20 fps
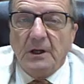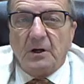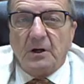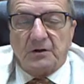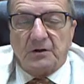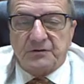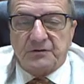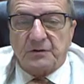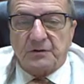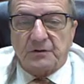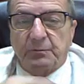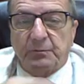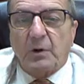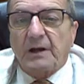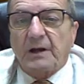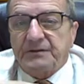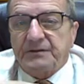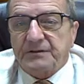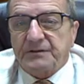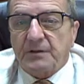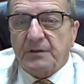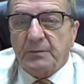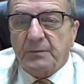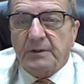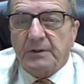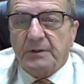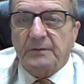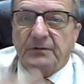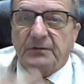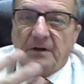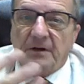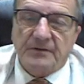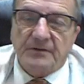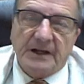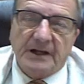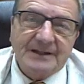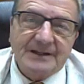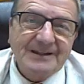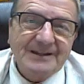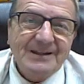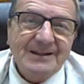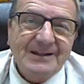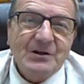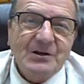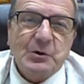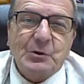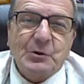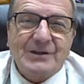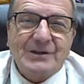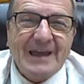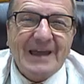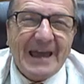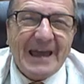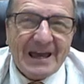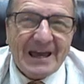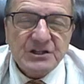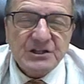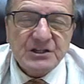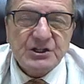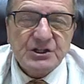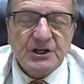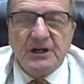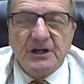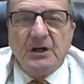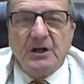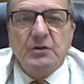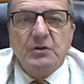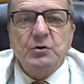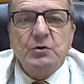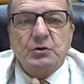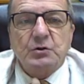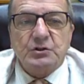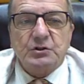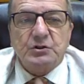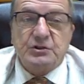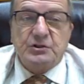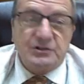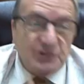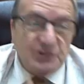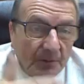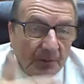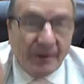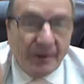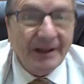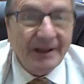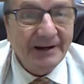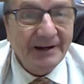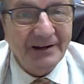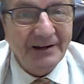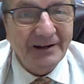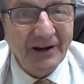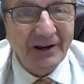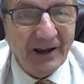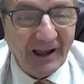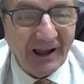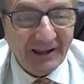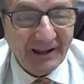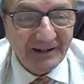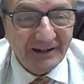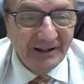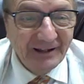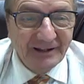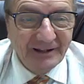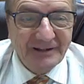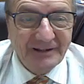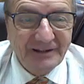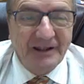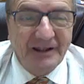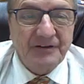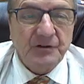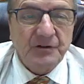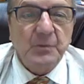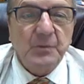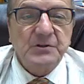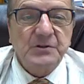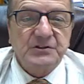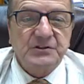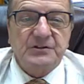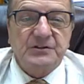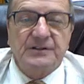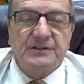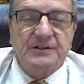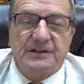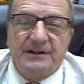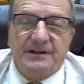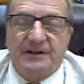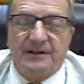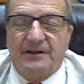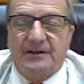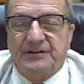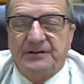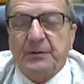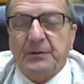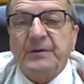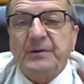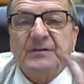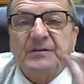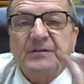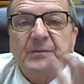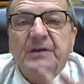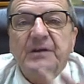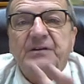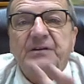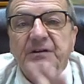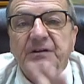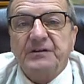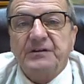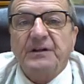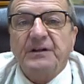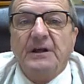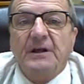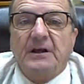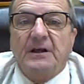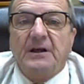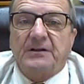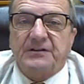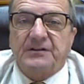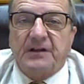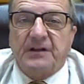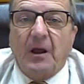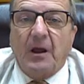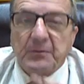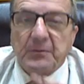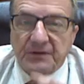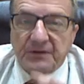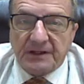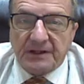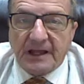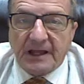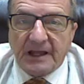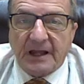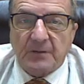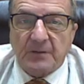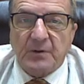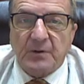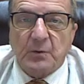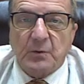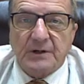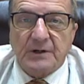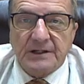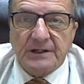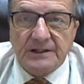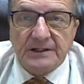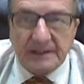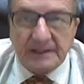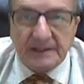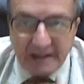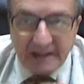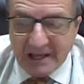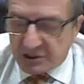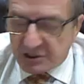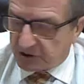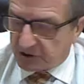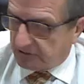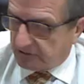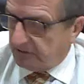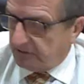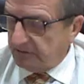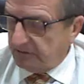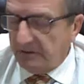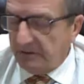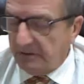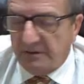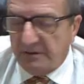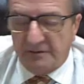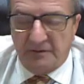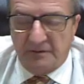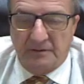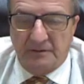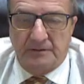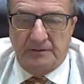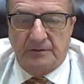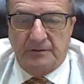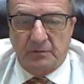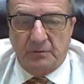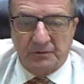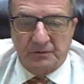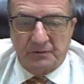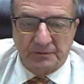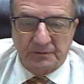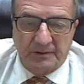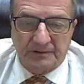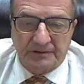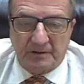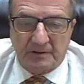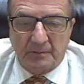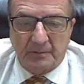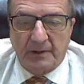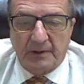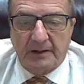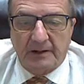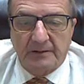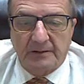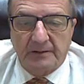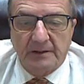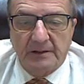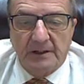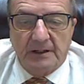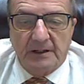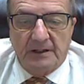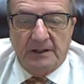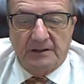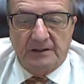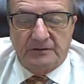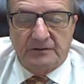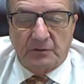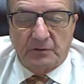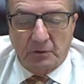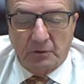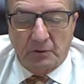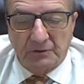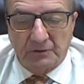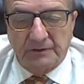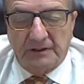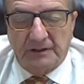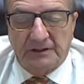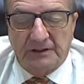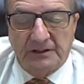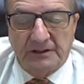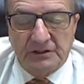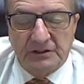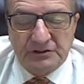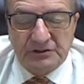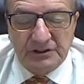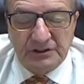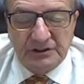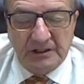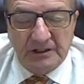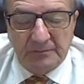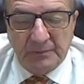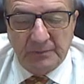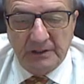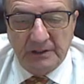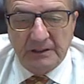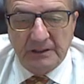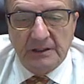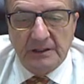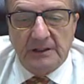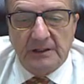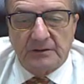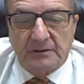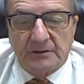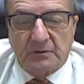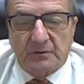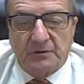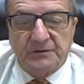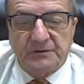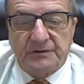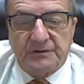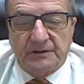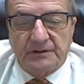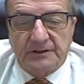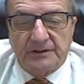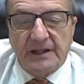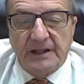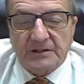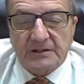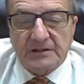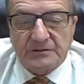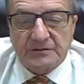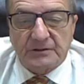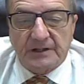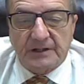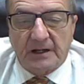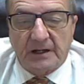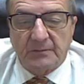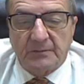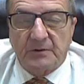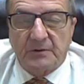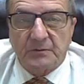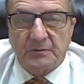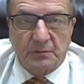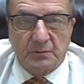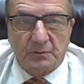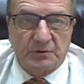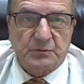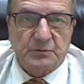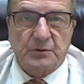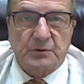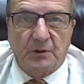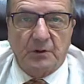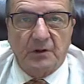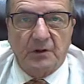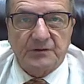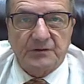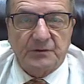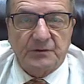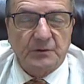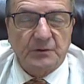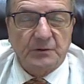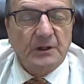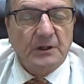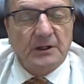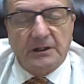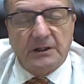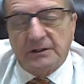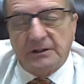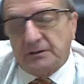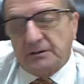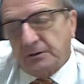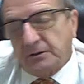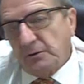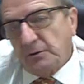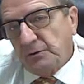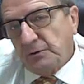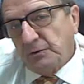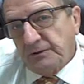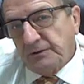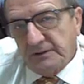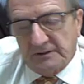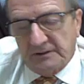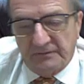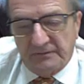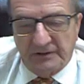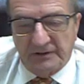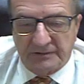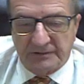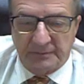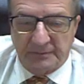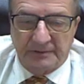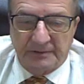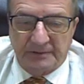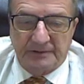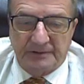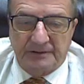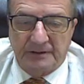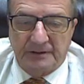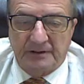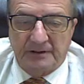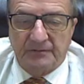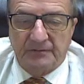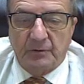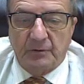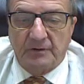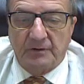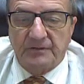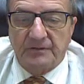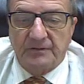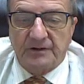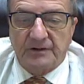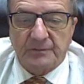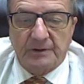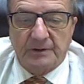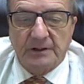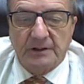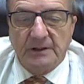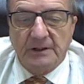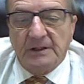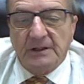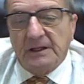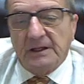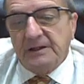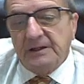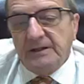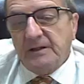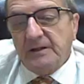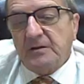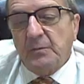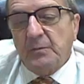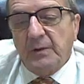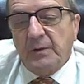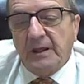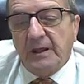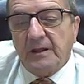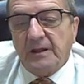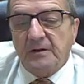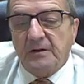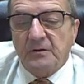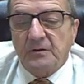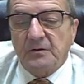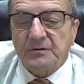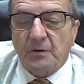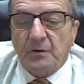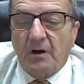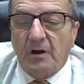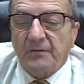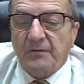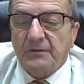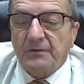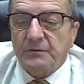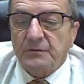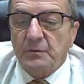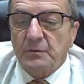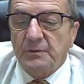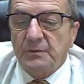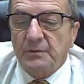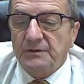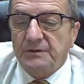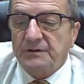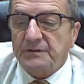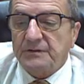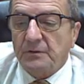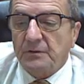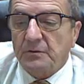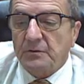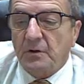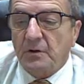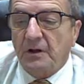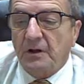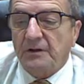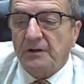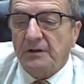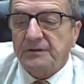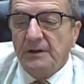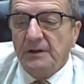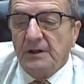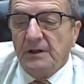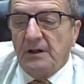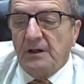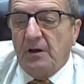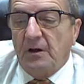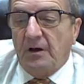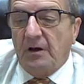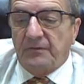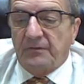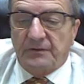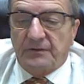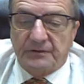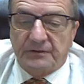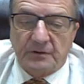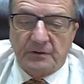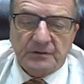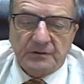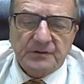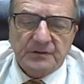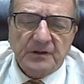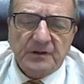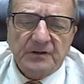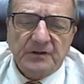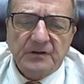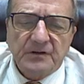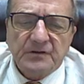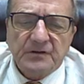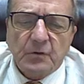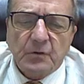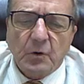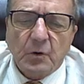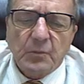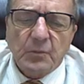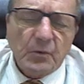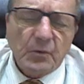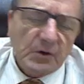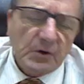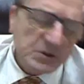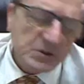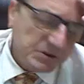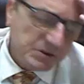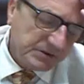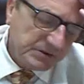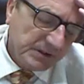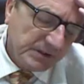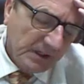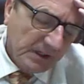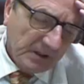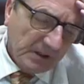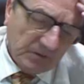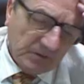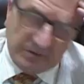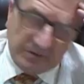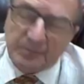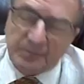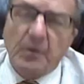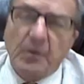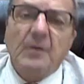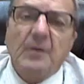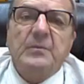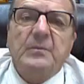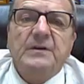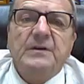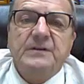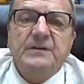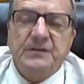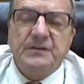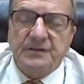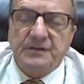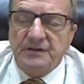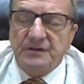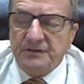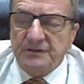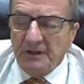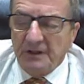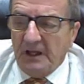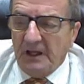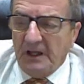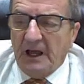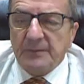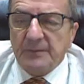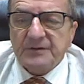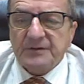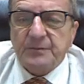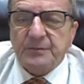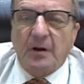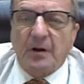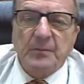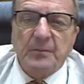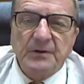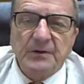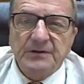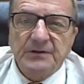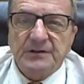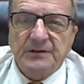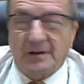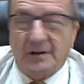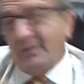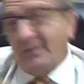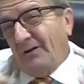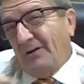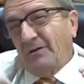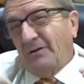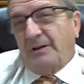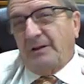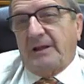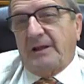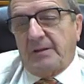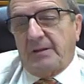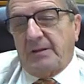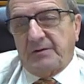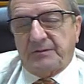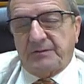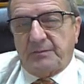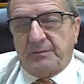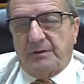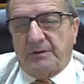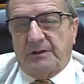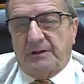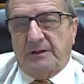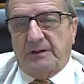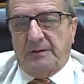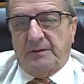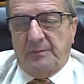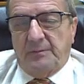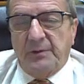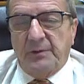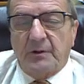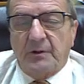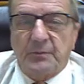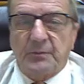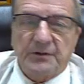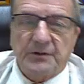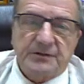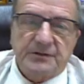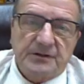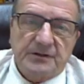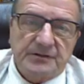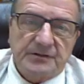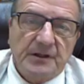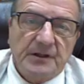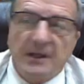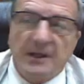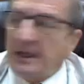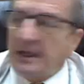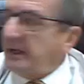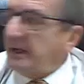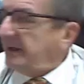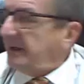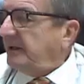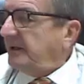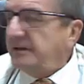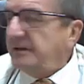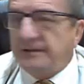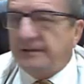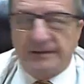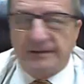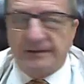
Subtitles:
or sort of process coming in, if you have an idea or cash, you could jump ahead of the line. They have so many spaces because it helps the economy within the nation, the gross domestic economy, the gross GNP, the gross national economy, which will also include investment, foreign investment. And the incubators offer new business low cost office. This corporations or small businesses. I'm a small business. I want to look like I'm a bigger business, and I need